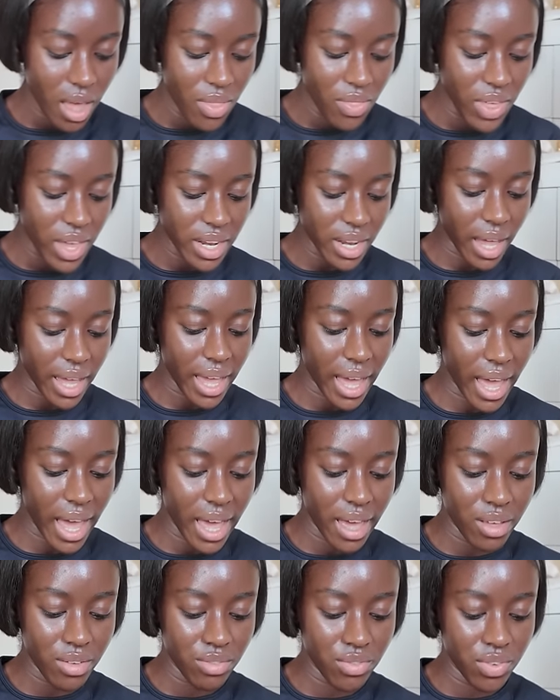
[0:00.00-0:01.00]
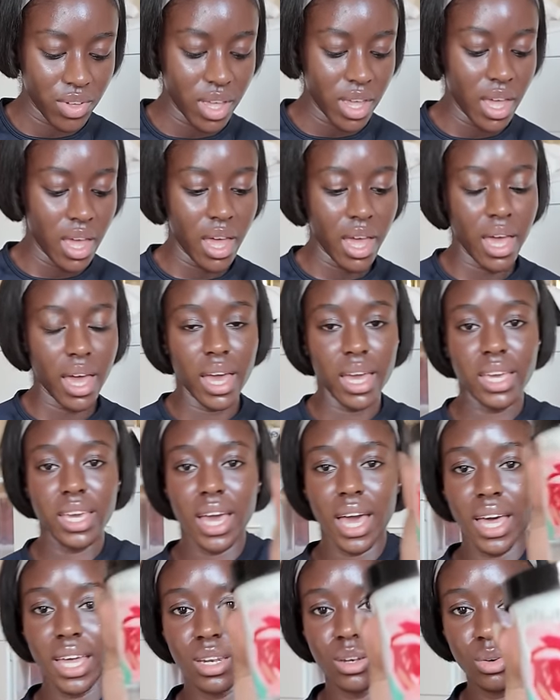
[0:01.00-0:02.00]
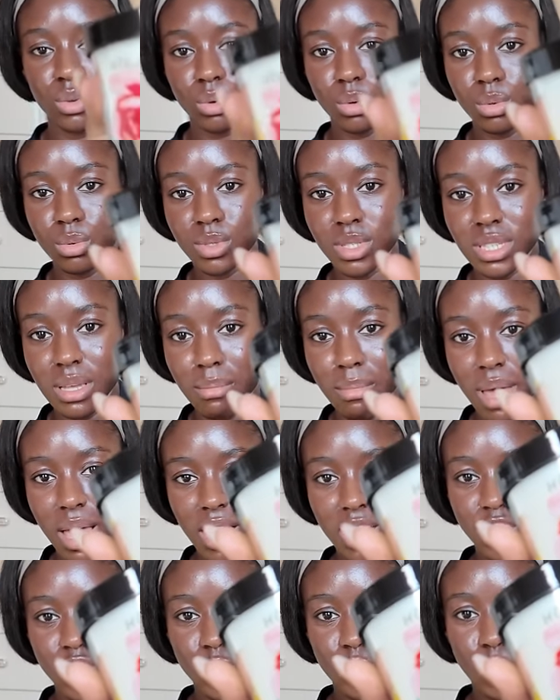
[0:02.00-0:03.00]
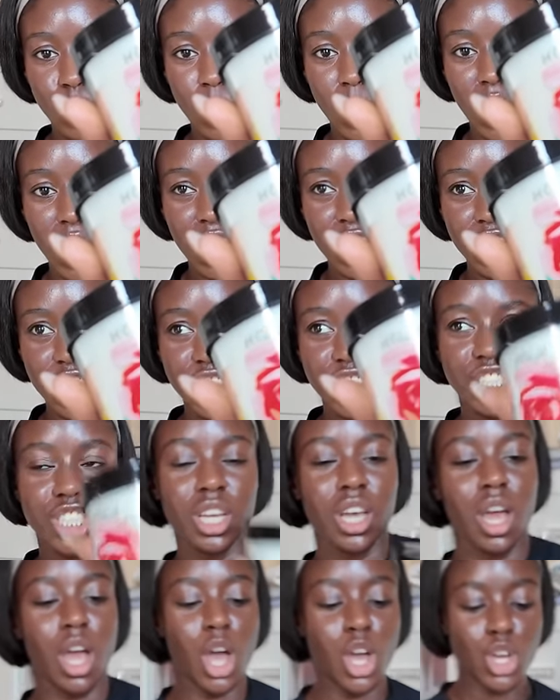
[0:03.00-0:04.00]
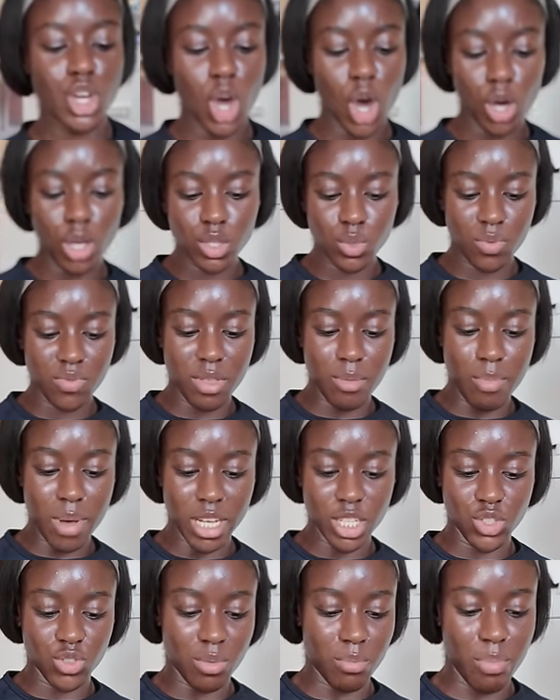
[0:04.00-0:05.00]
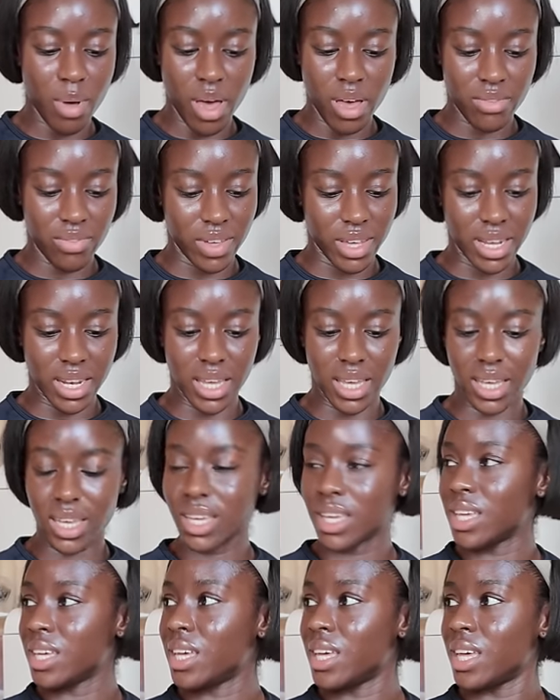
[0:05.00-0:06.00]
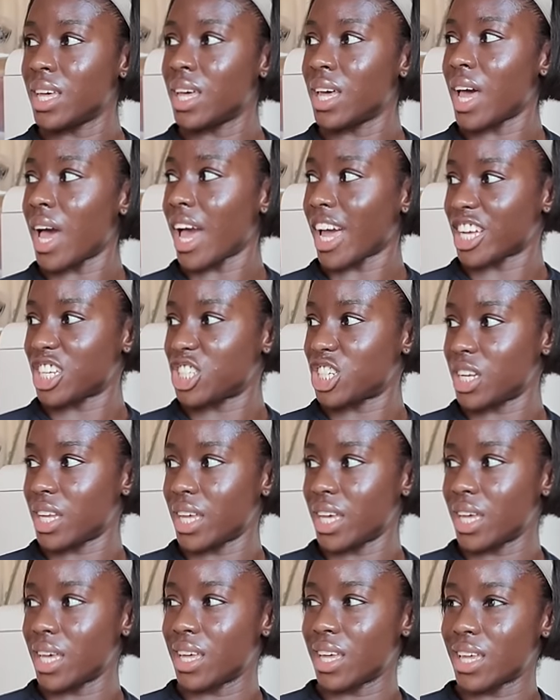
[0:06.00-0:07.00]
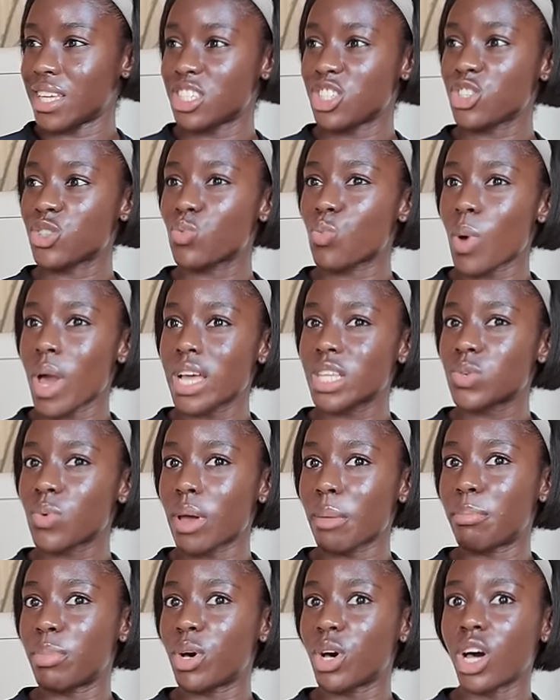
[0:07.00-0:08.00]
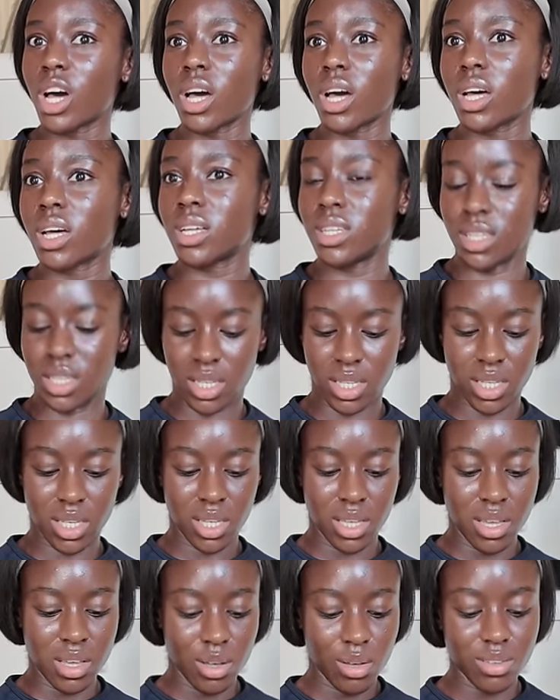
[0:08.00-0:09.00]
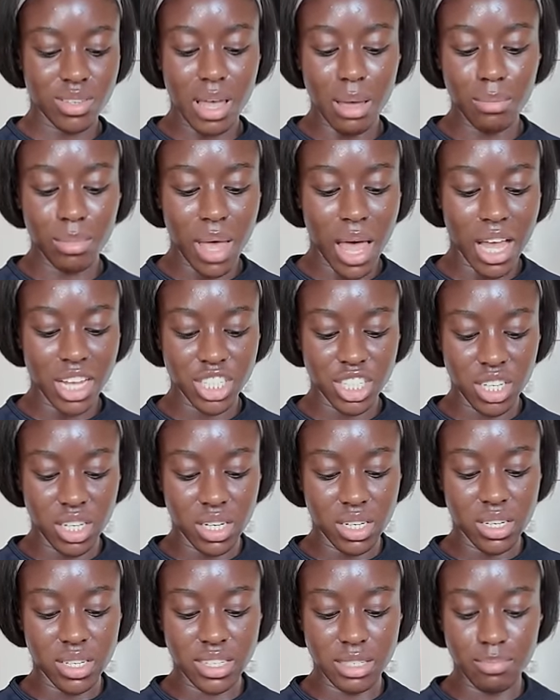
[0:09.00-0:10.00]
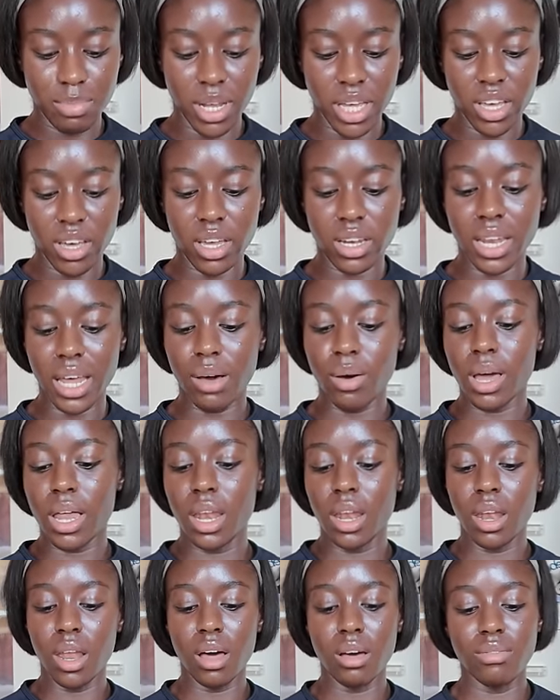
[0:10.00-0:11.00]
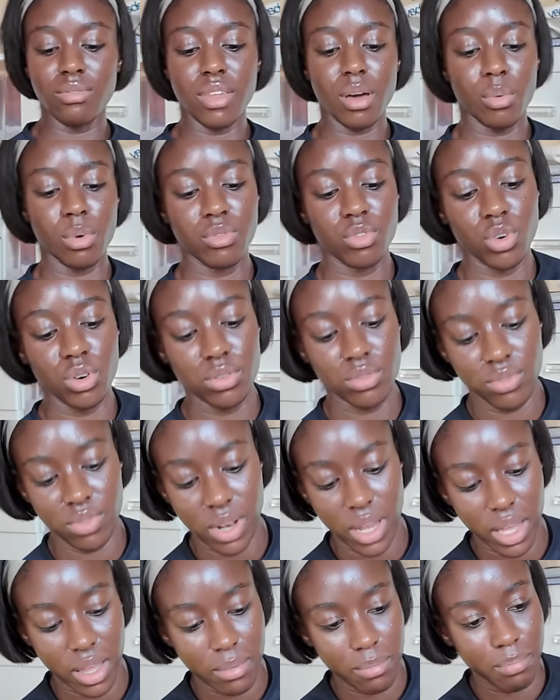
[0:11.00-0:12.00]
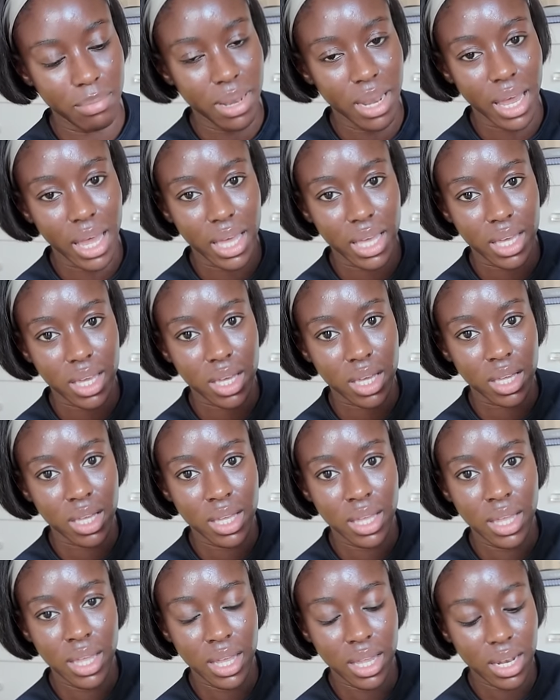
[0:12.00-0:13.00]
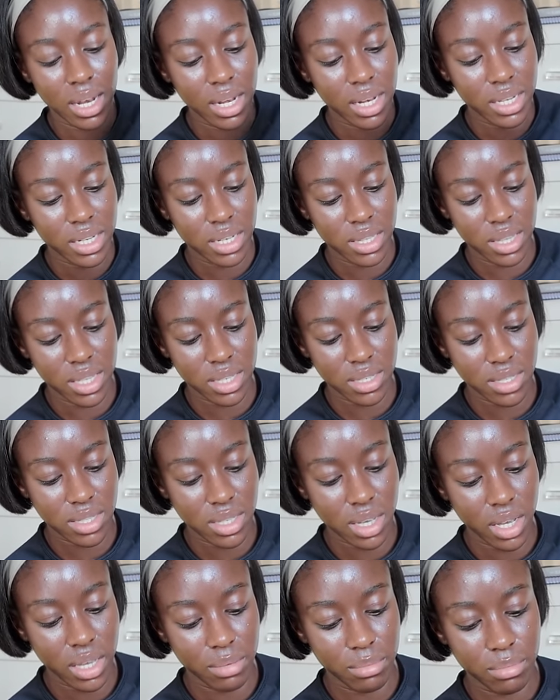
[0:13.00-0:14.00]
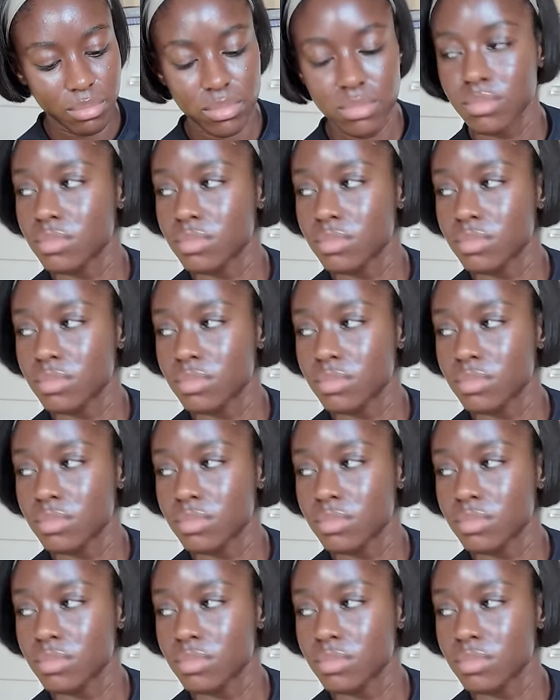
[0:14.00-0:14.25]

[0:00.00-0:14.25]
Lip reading: And then I have a candle to match, which goes with the bedroom perfectly, actually. It's just, where do I put her? Because I'm actually going to display her now. I love that we've gone for like a black lid this time.